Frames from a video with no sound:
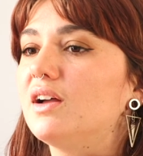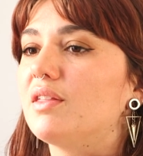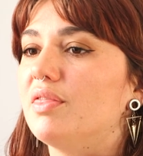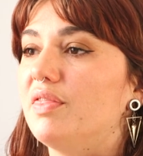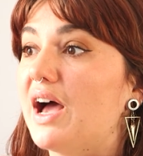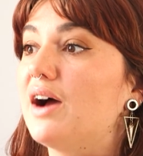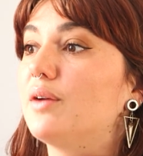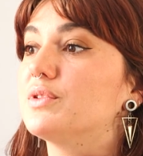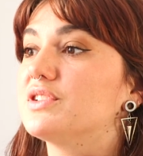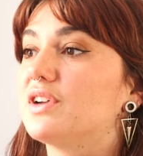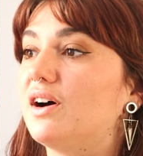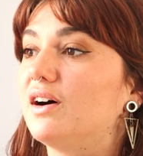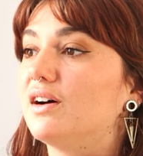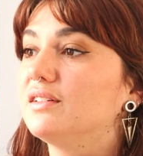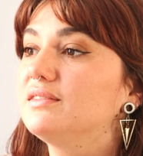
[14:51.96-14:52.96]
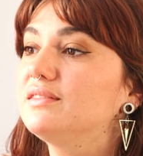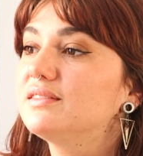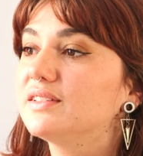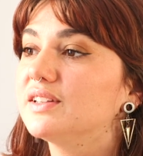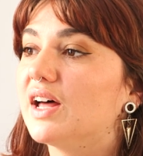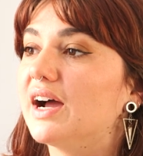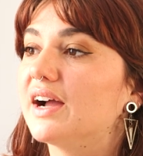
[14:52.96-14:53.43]
that was hard.
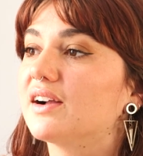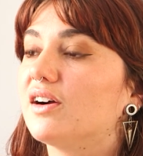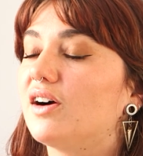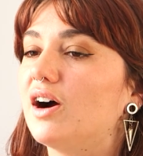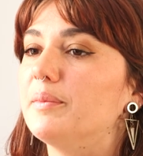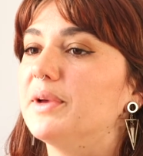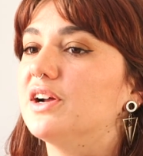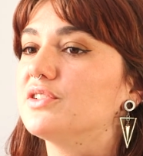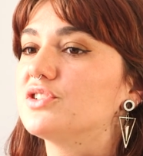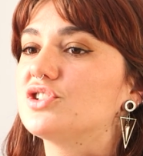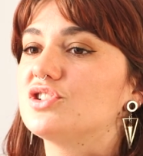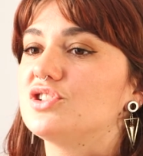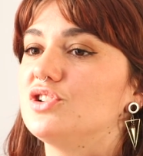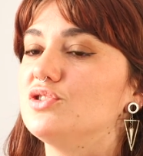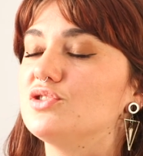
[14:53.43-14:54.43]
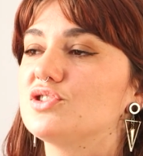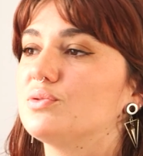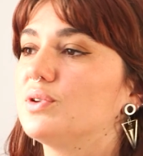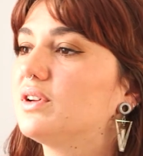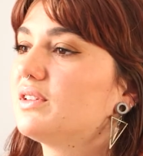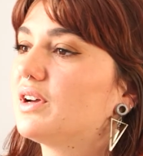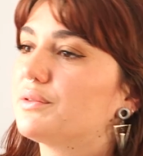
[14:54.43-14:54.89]
Like, I mean, I was just used
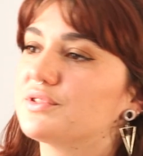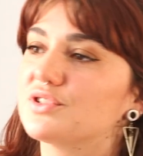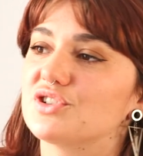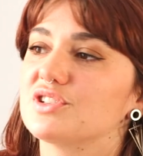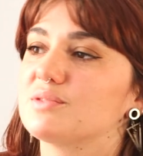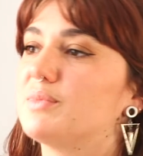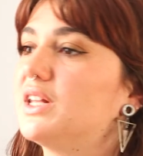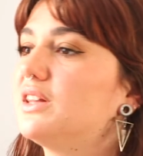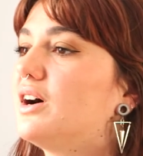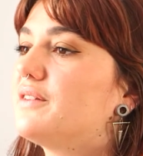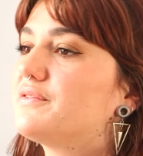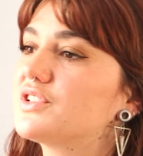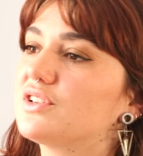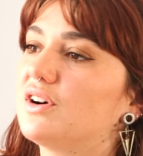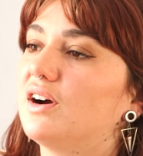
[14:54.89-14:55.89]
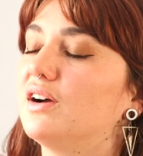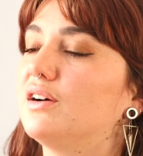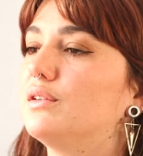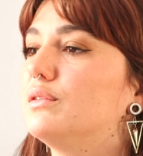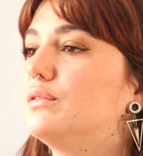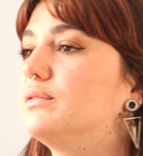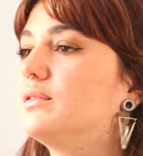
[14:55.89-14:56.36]
to it. That was just my
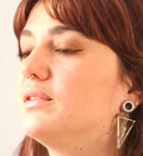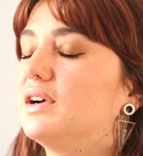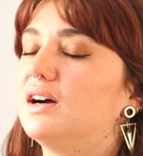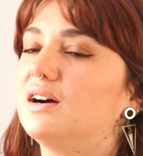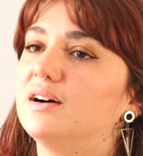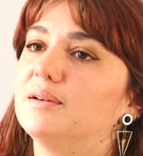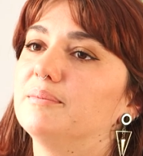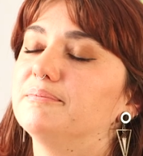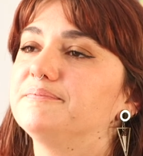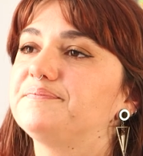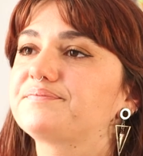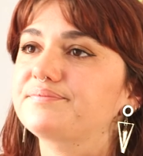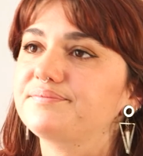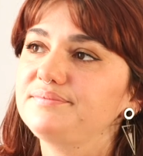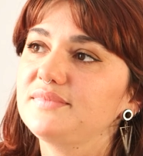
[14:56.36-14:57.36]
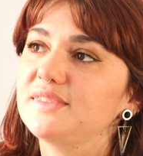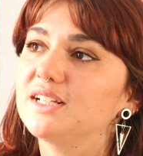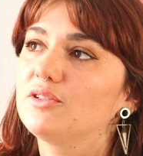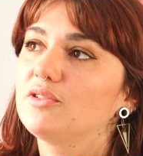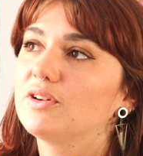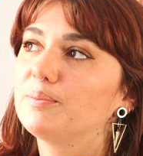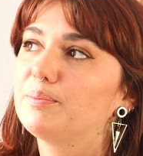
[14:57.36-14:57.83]
lifestyle. And
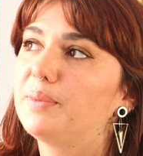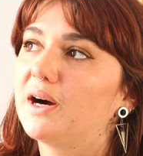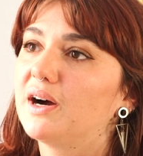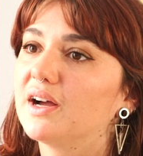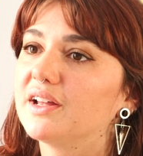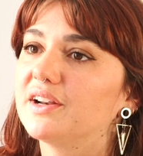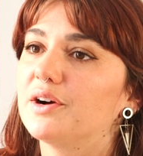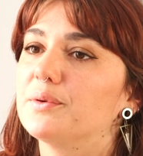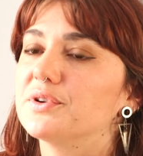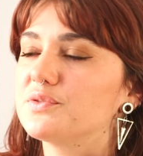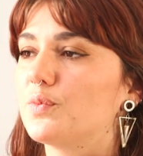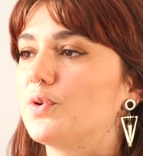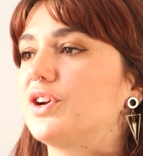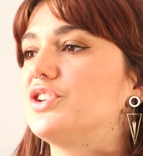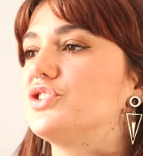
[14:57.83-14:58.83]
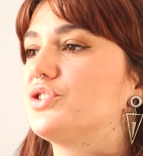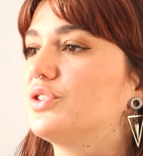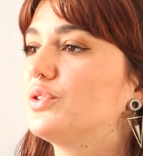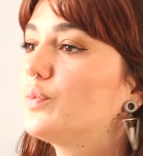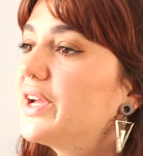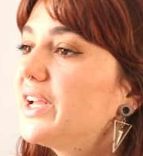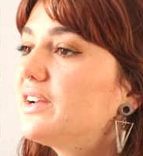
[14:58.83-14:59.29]
I wasn't working during
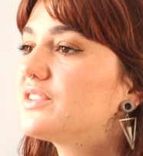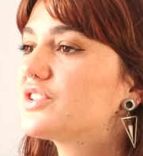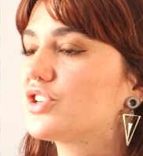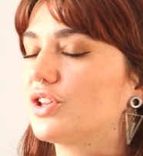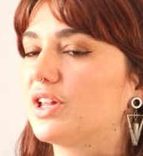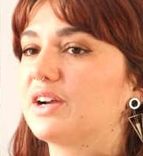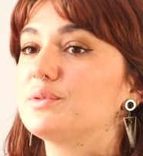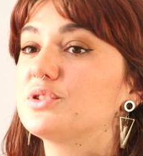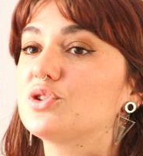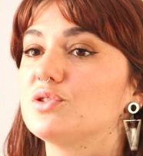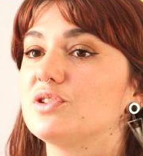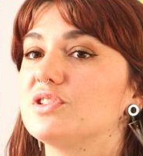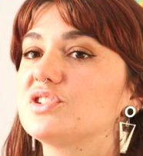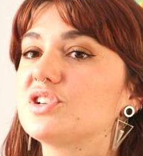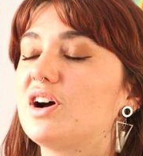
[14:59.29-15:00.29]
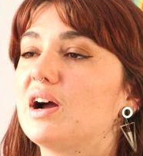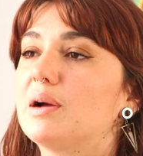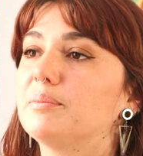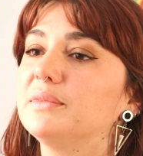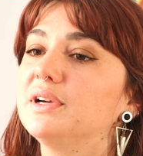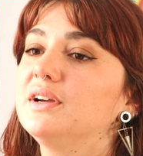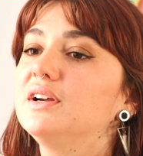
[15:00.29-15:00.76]
the week, so like it was good at the
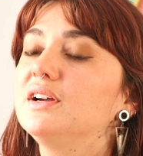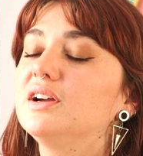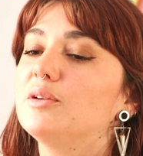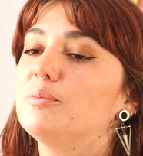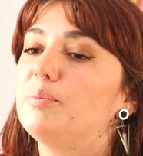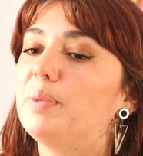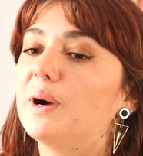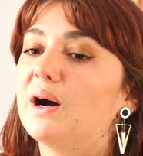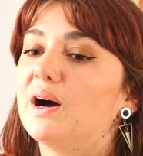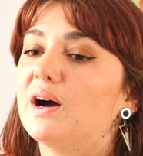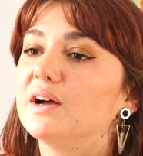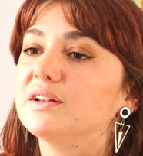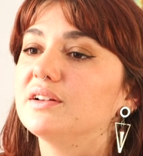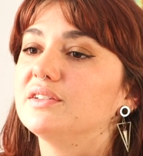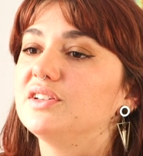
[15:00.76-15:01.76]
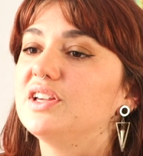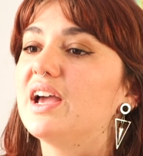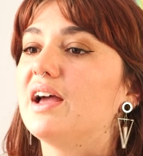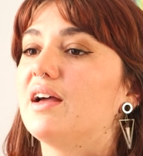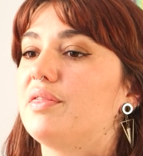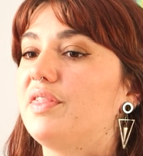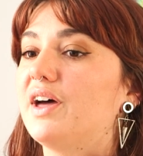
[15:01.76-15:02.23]
time. But
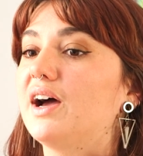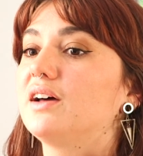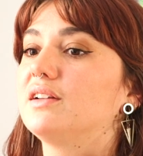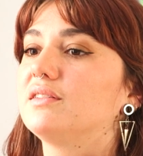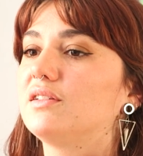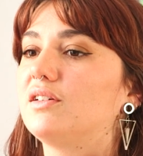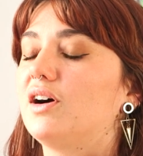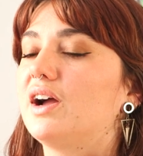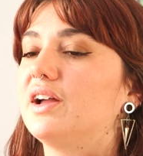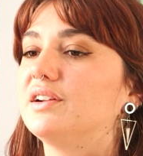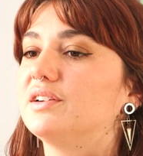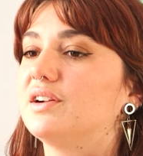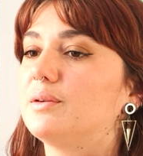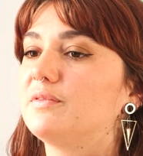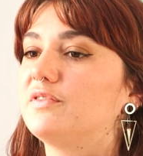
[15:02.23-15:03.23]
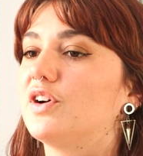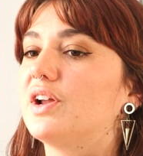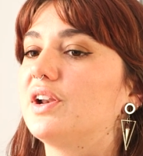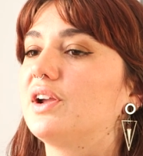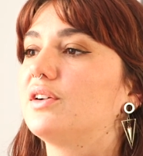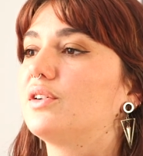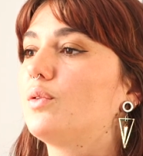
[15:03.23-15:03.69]
yeah, that I ended up
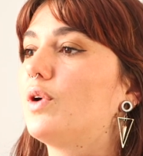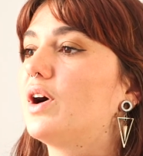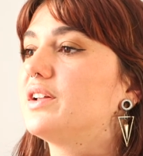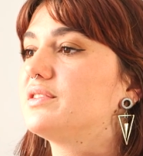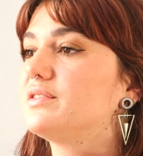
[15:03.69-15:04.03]
finding quite